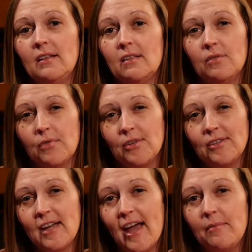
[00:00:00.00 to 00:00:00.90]
it's the first
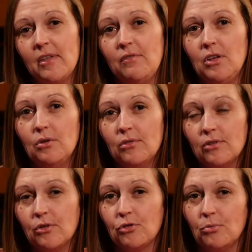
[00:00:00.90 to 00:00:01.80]
time they've used
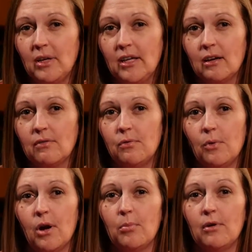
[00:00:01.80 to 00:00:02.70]
social media
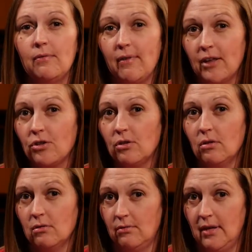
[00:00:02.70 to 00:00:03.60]
for a
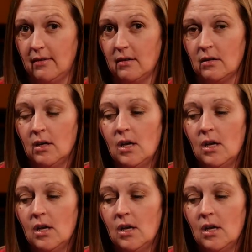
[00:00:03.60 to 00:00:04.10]
professional reason.